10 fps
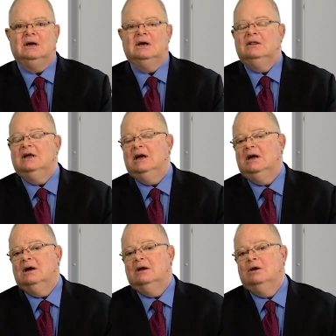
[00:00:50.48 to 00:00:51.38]

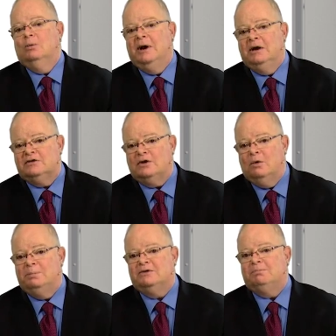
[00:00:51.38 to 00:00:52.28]
The
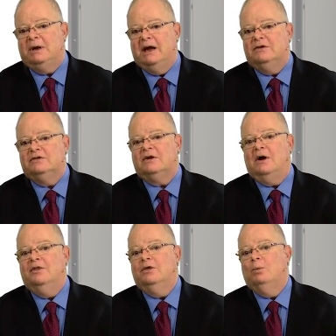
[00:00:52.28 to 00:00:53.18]
laryngoscope is placed
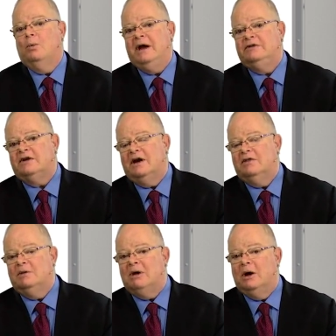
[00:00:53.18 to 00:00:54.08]
on the right side
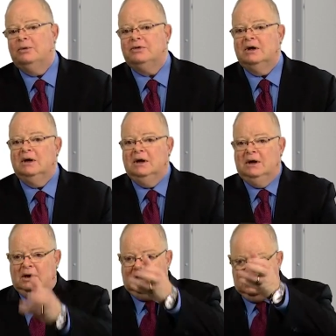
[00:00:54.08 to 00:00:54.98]
of the mouth,
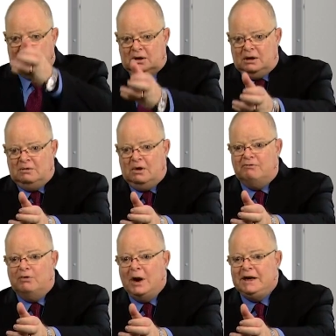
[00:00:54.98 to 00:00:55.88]

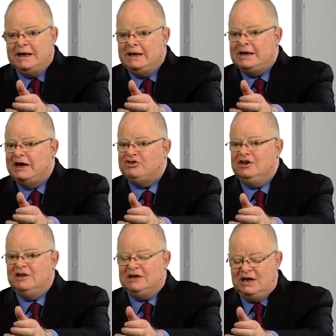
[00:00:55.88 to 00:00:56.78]
avoiding
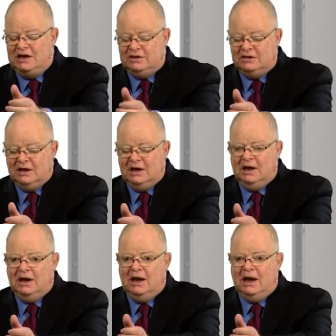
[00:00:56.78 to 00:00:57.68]
touching the teeth.
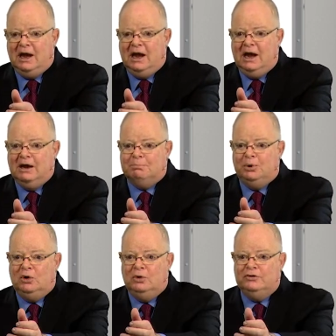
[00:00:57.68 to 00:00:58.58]
It
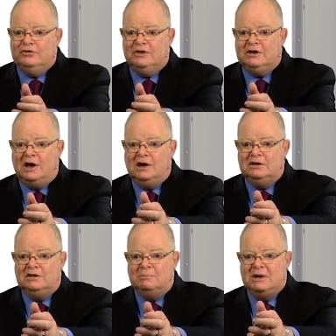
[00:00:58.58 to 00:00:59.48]
pulls the
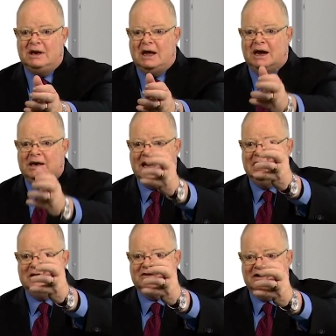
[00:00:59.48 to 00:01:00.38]
tongue to the midline
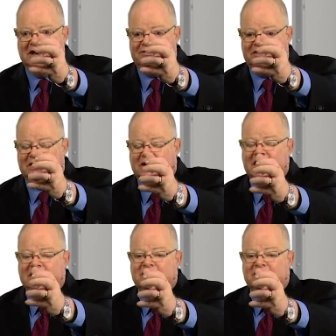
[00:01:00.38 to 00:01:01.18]
and it's lifted.